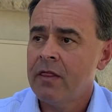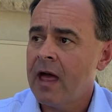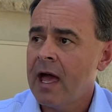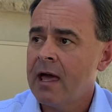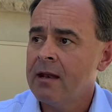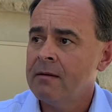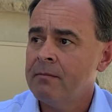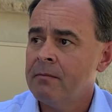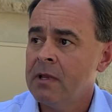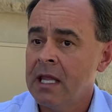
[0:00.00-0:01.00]
that
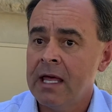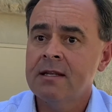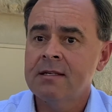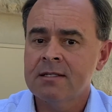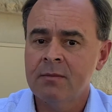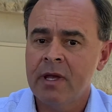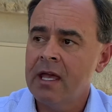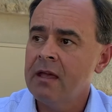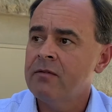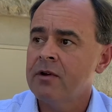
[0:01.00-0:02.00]
led to some
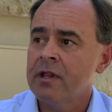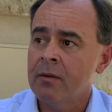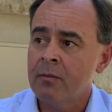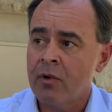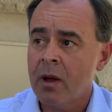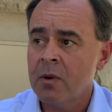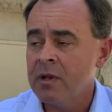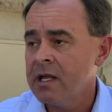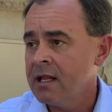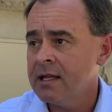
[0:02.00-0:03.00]
behavior that
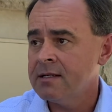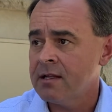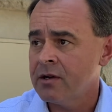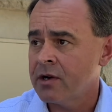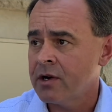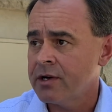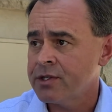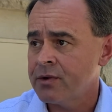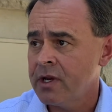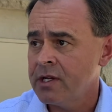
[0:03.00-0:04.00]
probably led to their
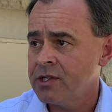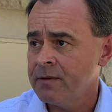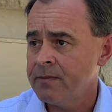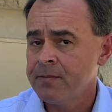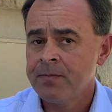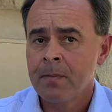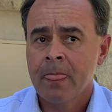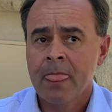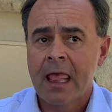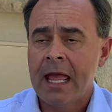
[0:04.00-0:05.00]
incarceration?
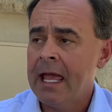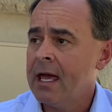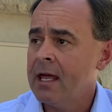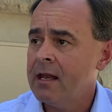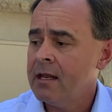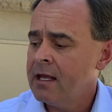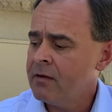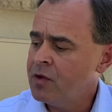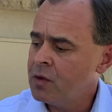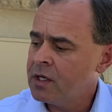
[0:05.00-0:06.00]
And
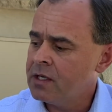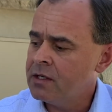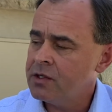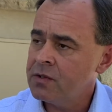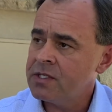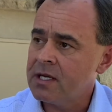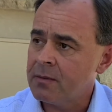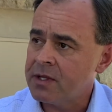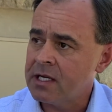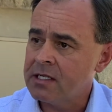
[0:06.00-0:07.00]
if you can do
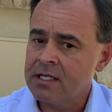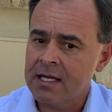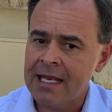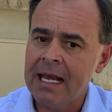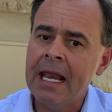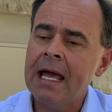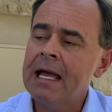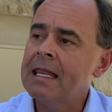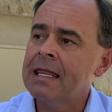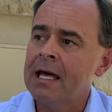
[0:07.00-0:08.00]
something to
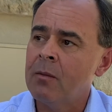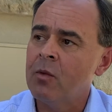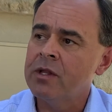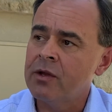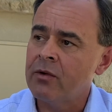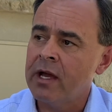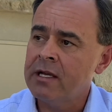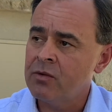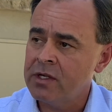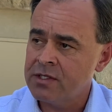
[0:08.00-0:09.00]
connect them with the right
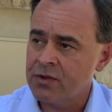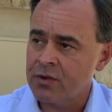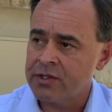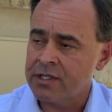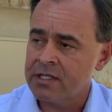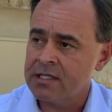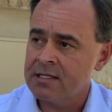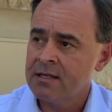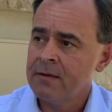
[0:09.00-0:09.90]
resources